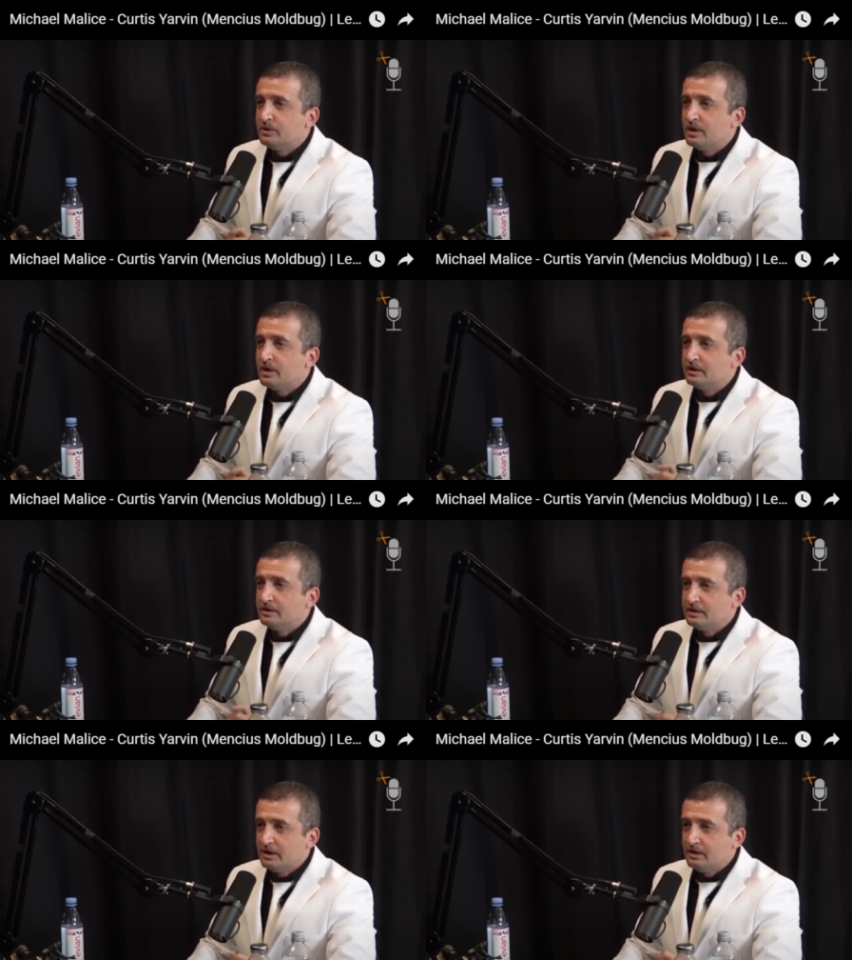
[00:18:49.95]

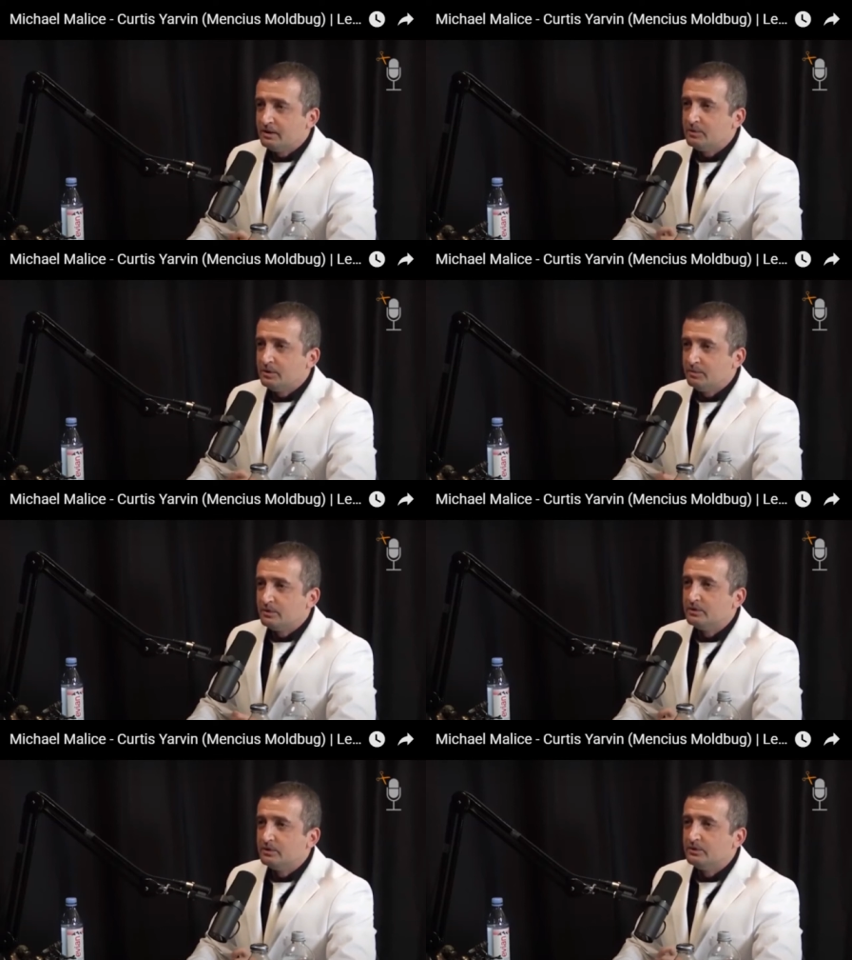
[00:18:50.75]
alienate
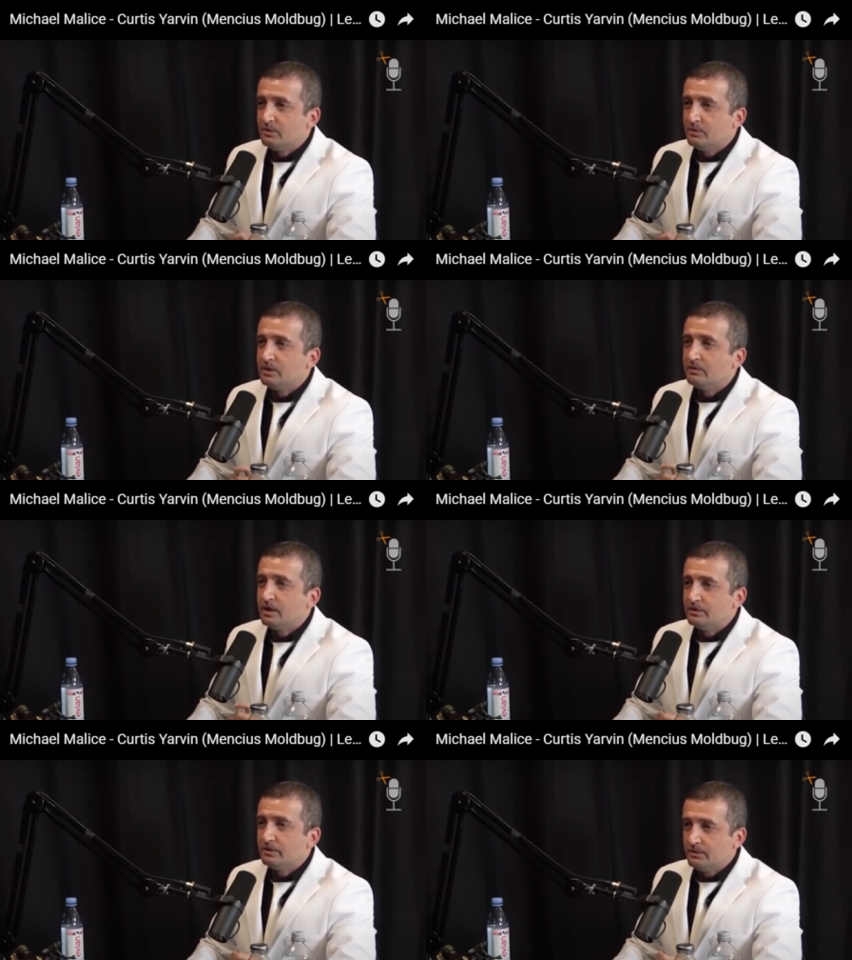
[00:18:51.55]
people you don't want
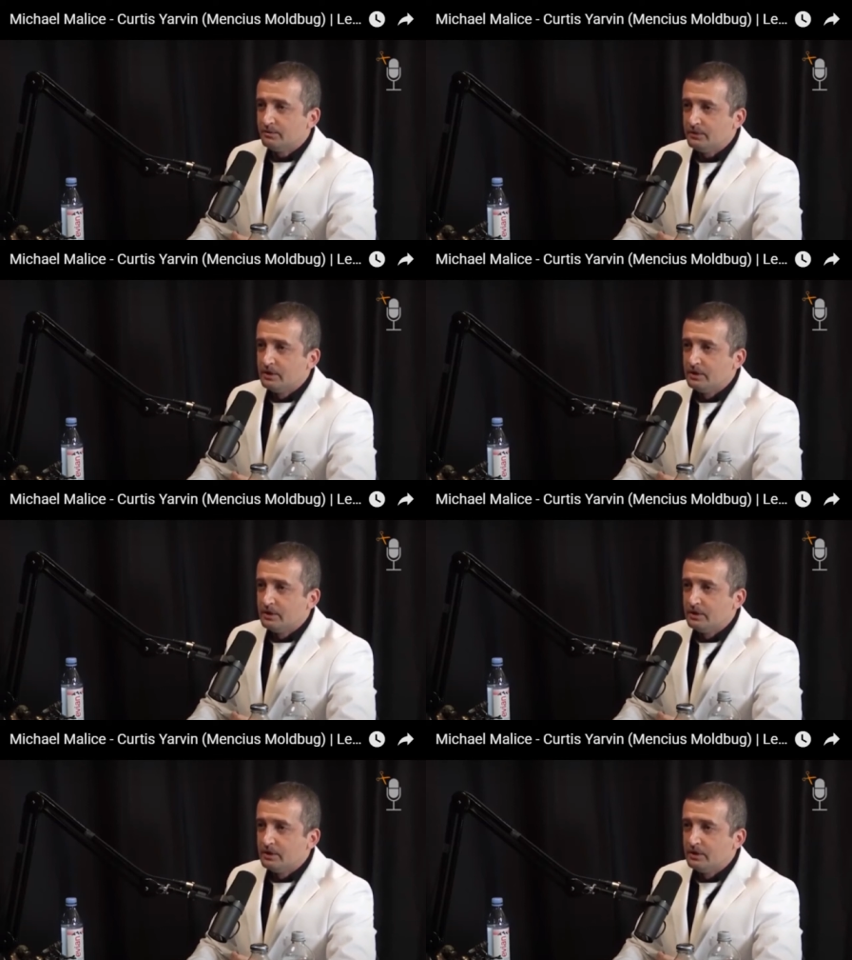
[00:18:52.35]
around you.